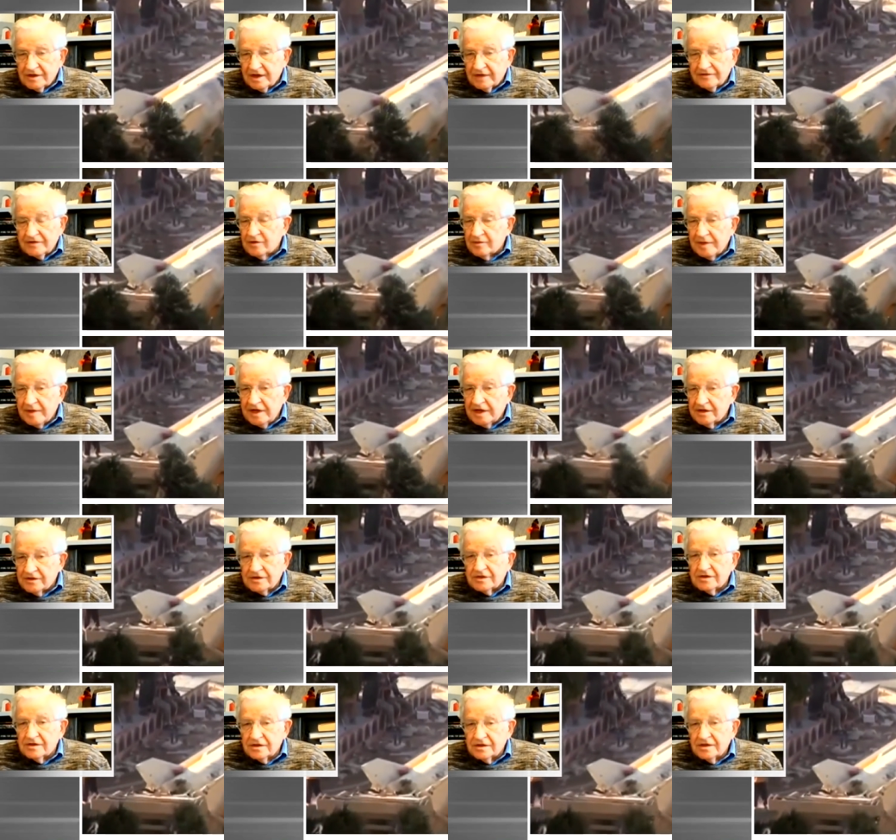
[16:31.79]
had no
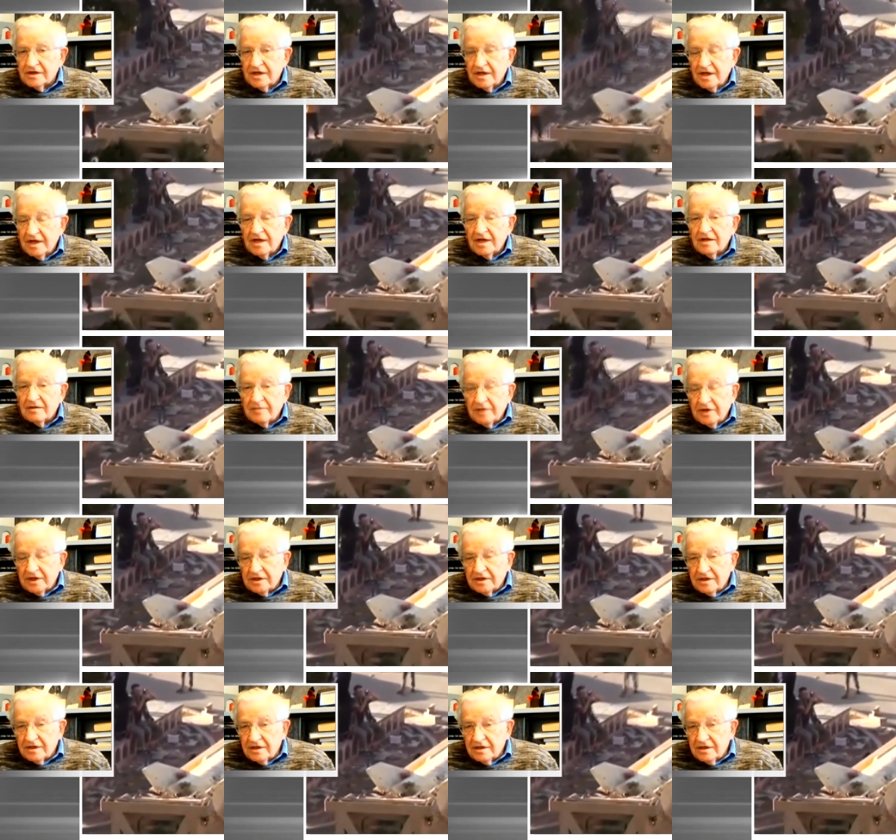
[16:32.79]
basis,
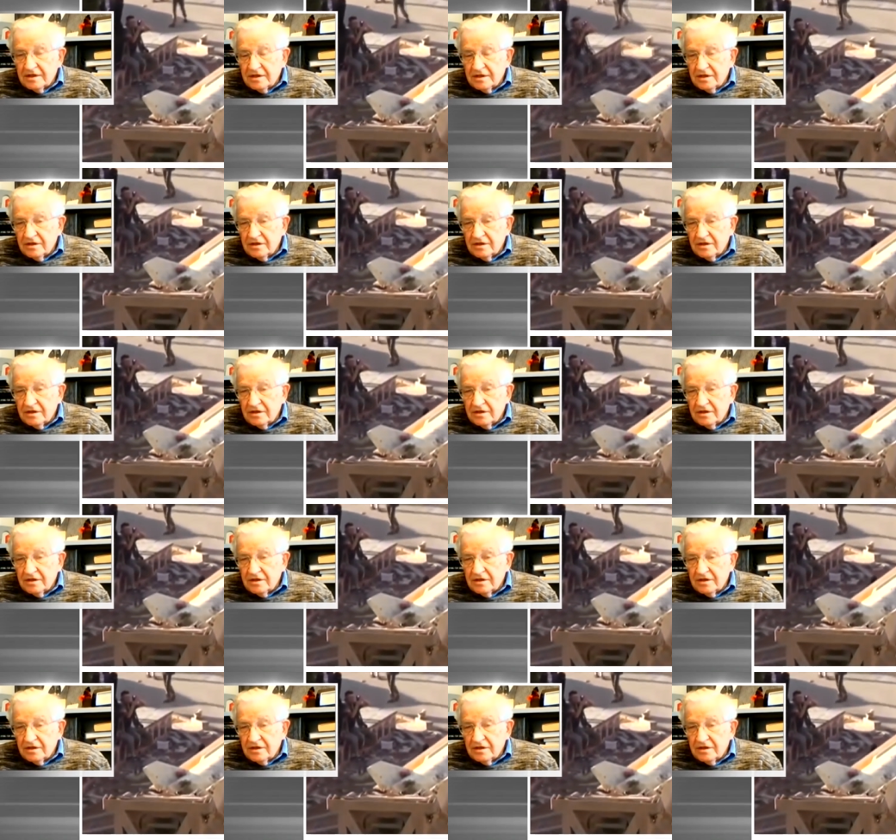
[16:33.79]
but the